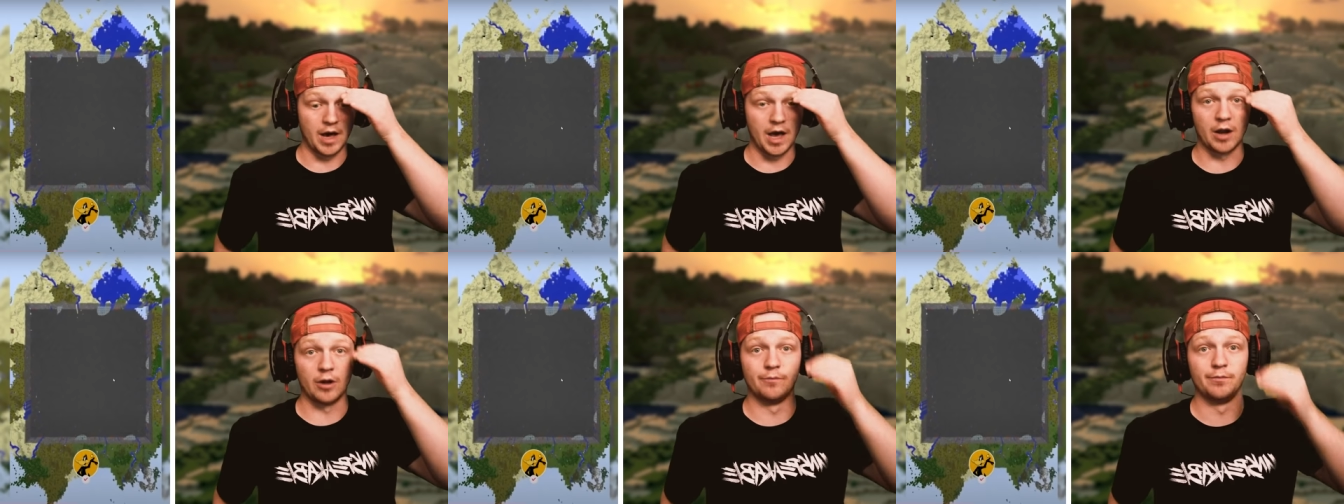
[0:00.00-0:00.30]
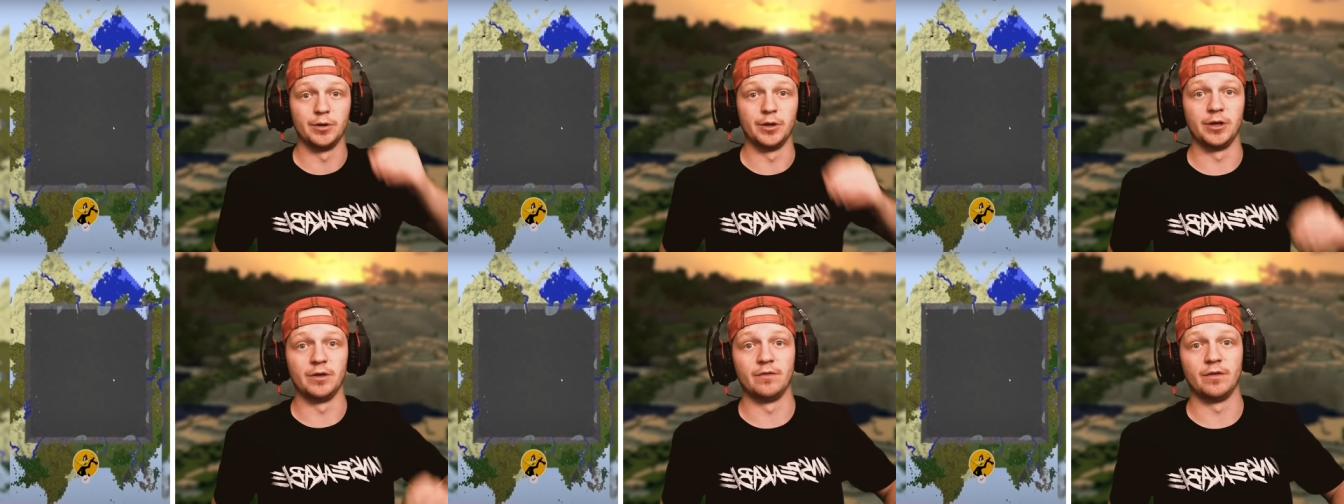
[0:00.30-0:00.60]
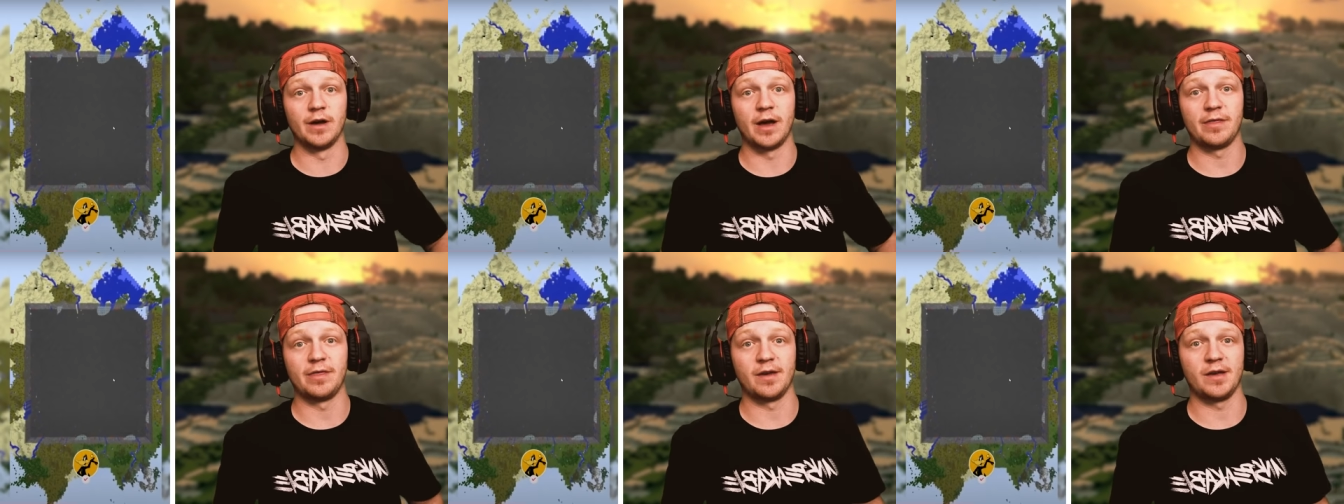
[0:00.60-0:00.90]
I don't believe
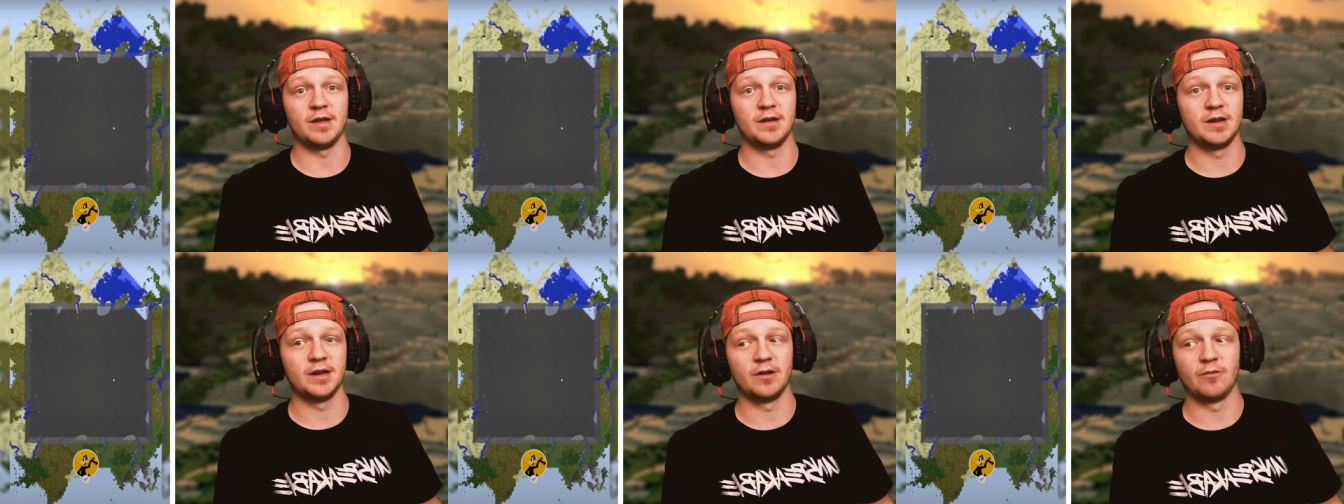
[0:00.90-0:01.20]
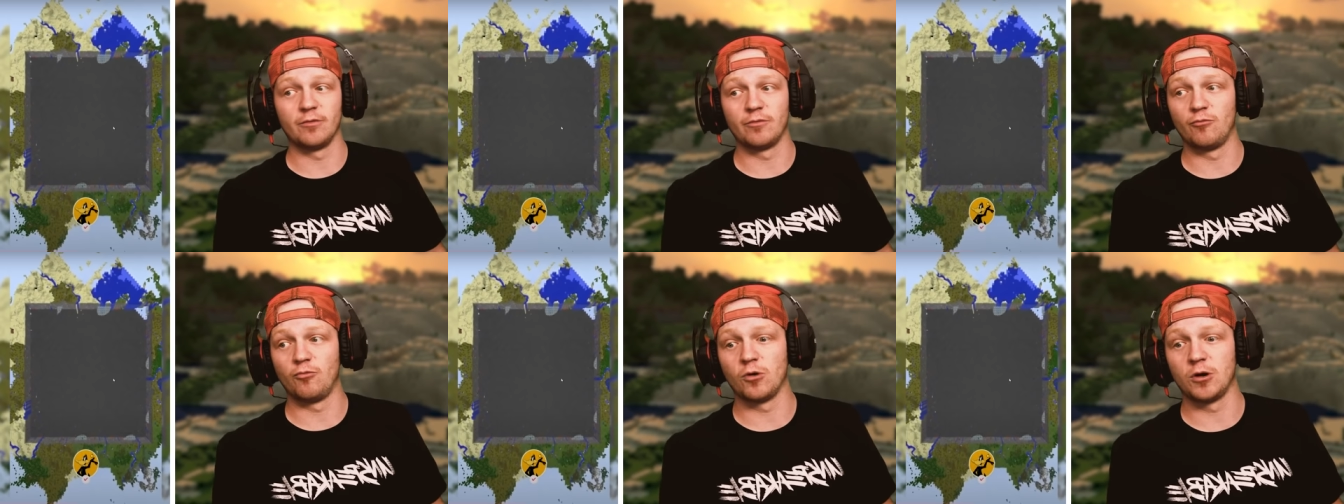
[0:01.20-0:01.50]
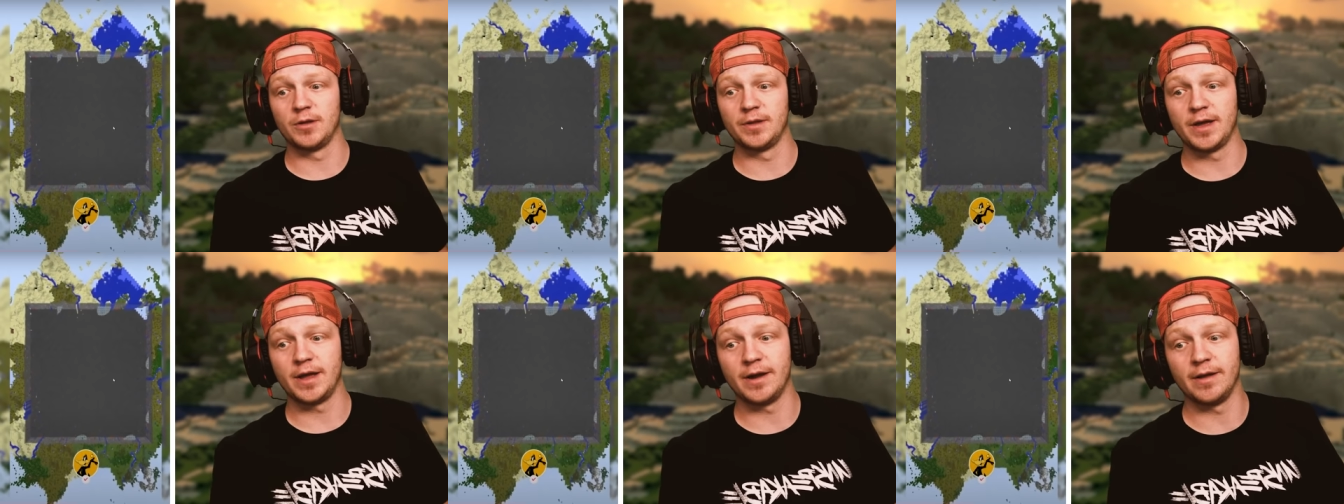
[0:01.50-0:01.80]
it. I think he did it with
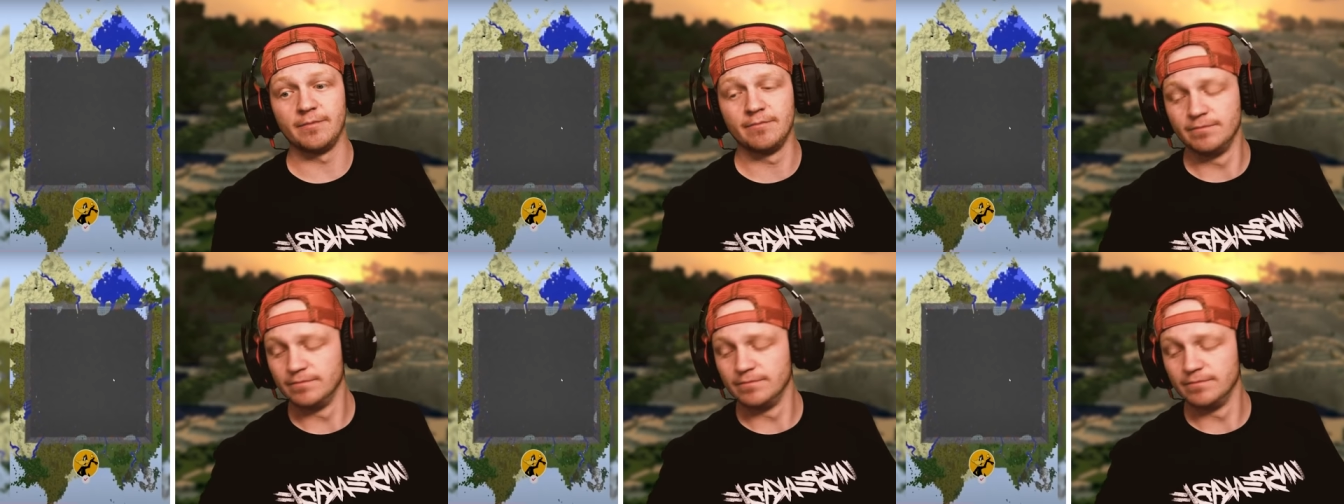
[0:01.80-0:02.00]
World Edit.